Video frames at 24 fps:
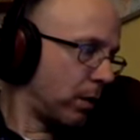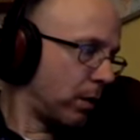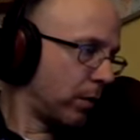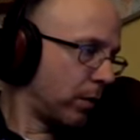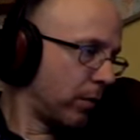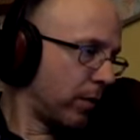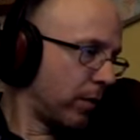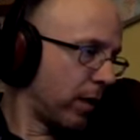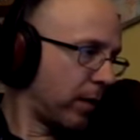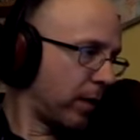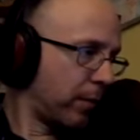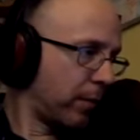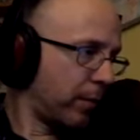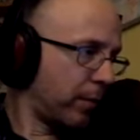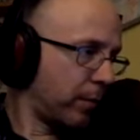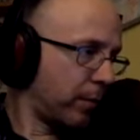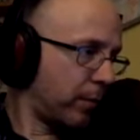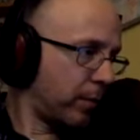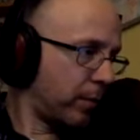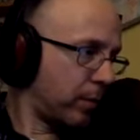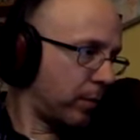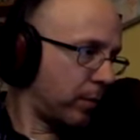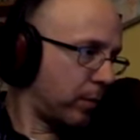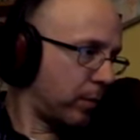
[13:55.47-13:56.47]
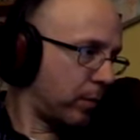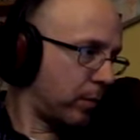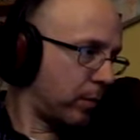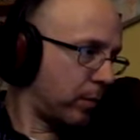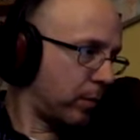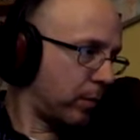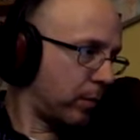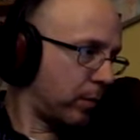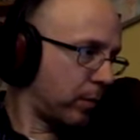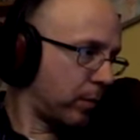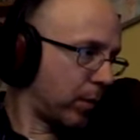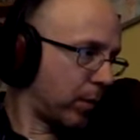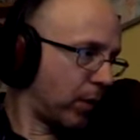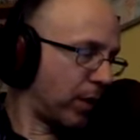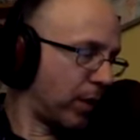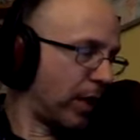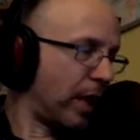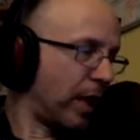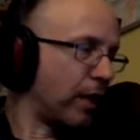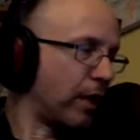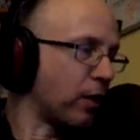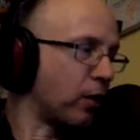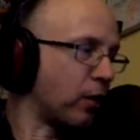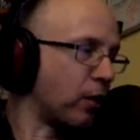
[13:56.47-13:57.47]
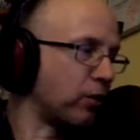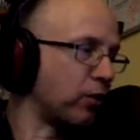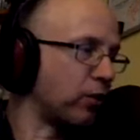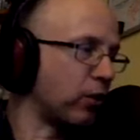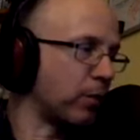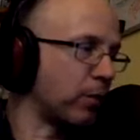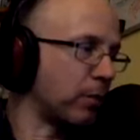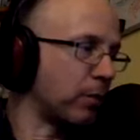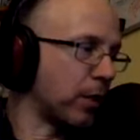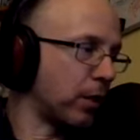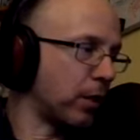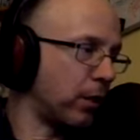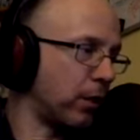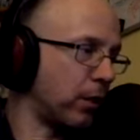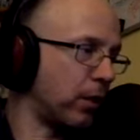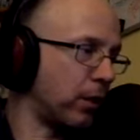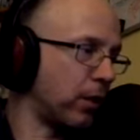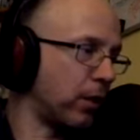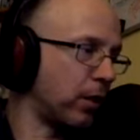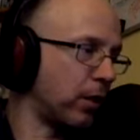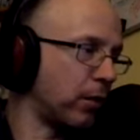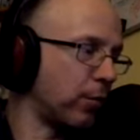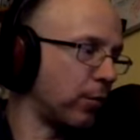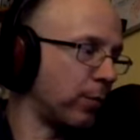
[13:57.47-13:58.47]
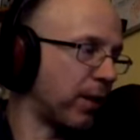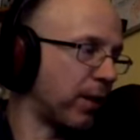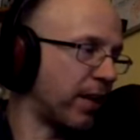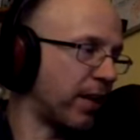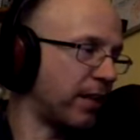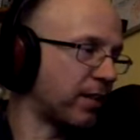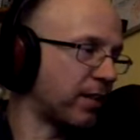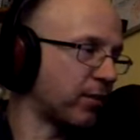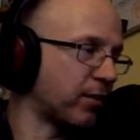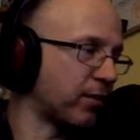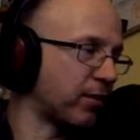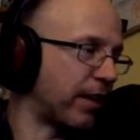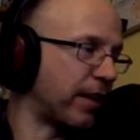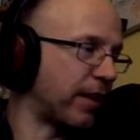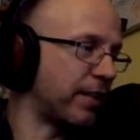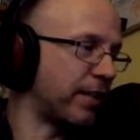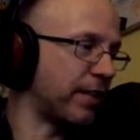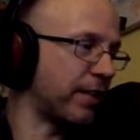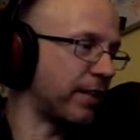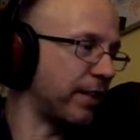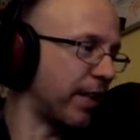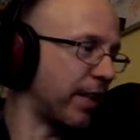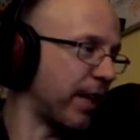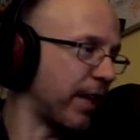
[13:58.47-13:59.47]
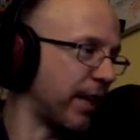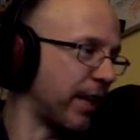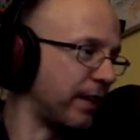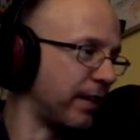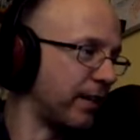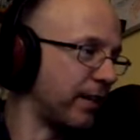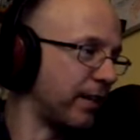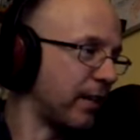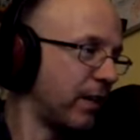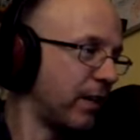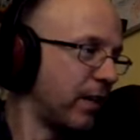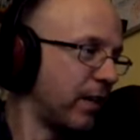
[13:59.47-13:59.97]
Yep. Oh yeah, then you got Doug McClure who plays Grant at the end.